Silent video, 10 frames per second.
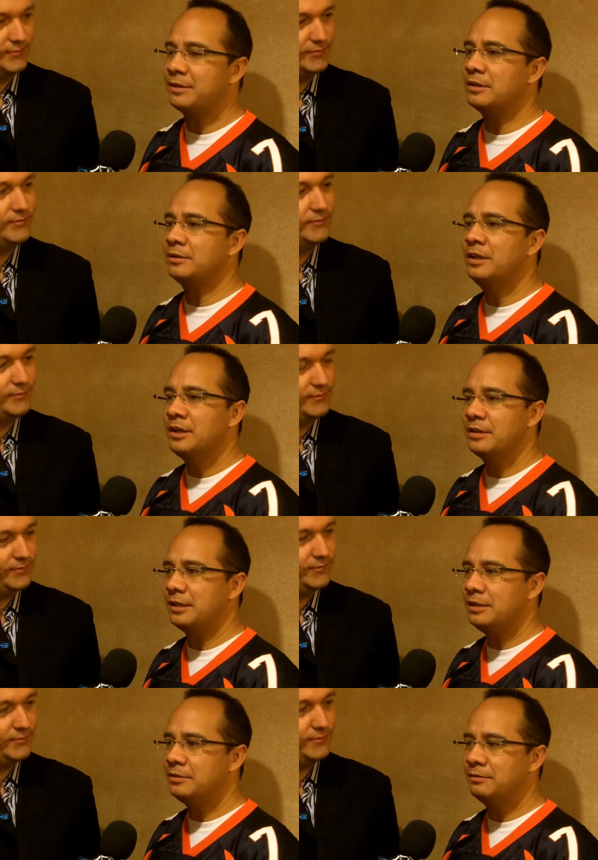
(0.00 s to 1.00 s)
Speaker 1: it. The
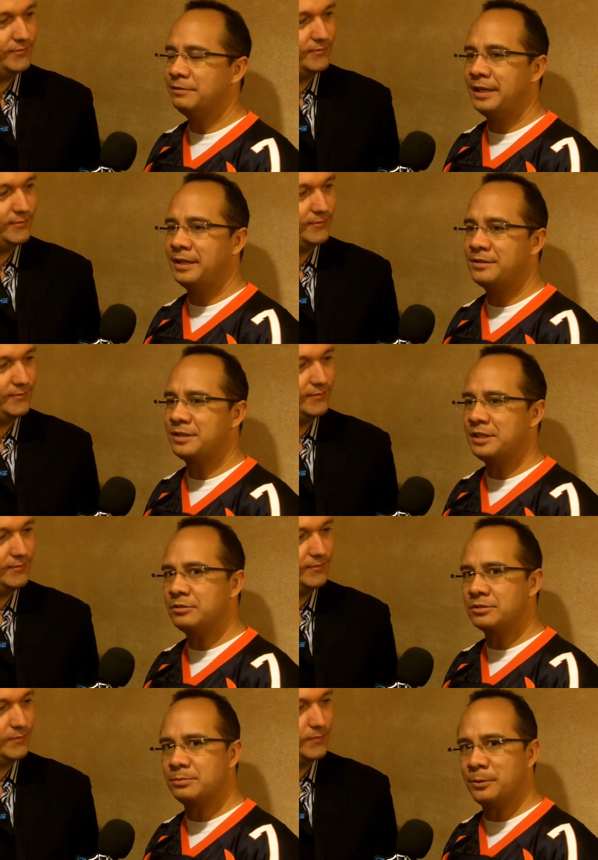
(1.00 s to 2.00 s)
the Eagle fans,
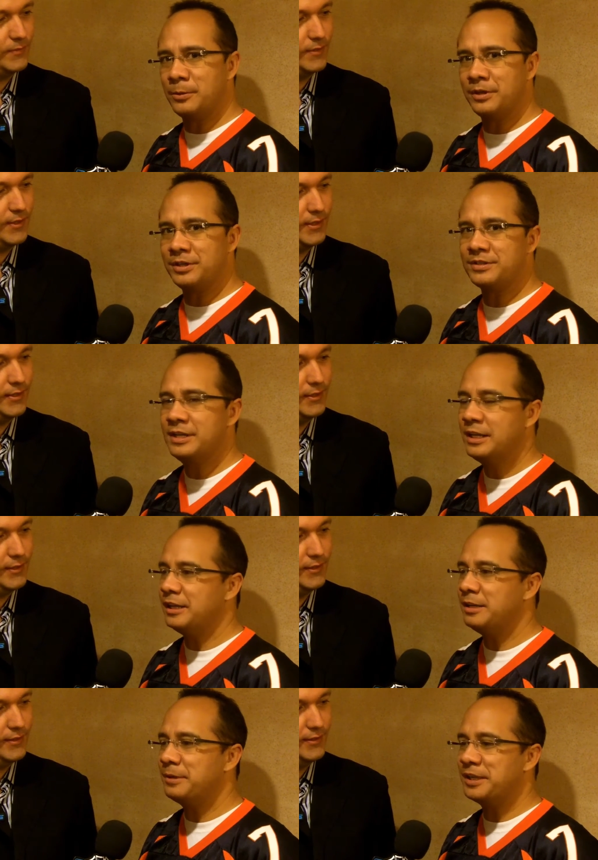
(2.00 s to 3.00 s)
Eagle supporters,
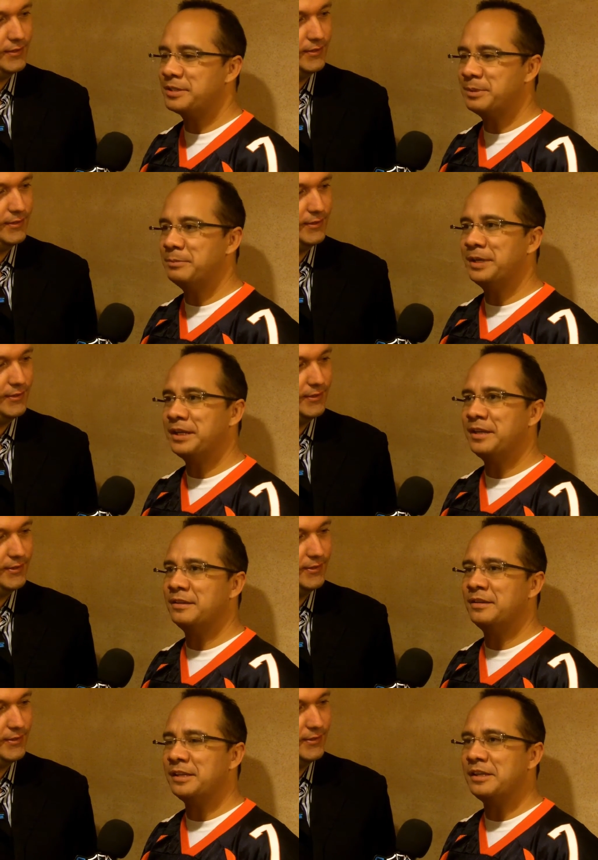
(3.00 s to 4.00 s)
anybody that's put money
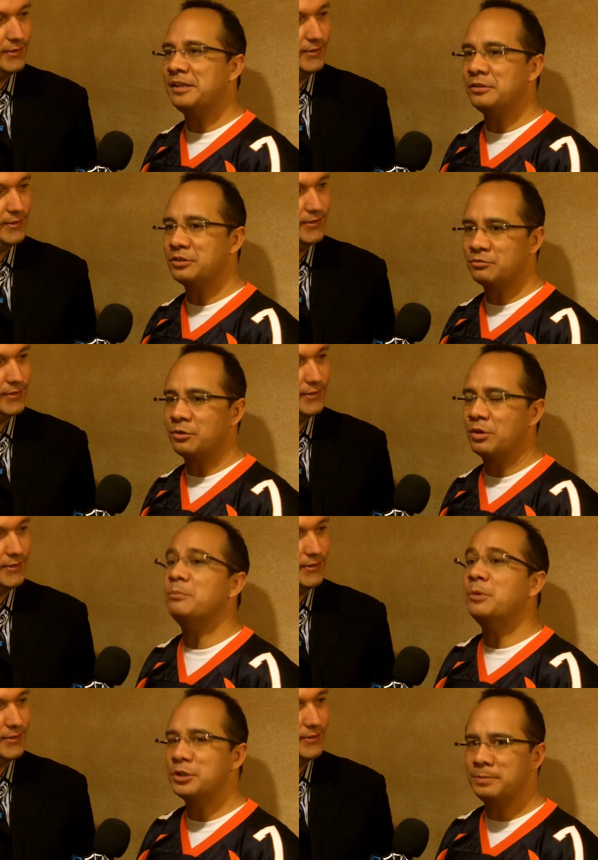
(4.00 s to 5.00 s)
on the Eagles for the
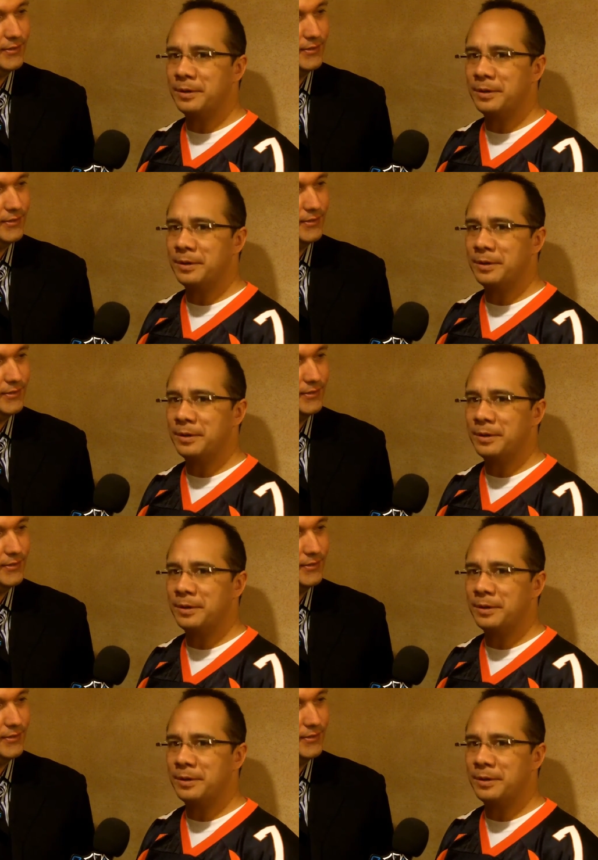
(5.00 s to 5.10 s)
most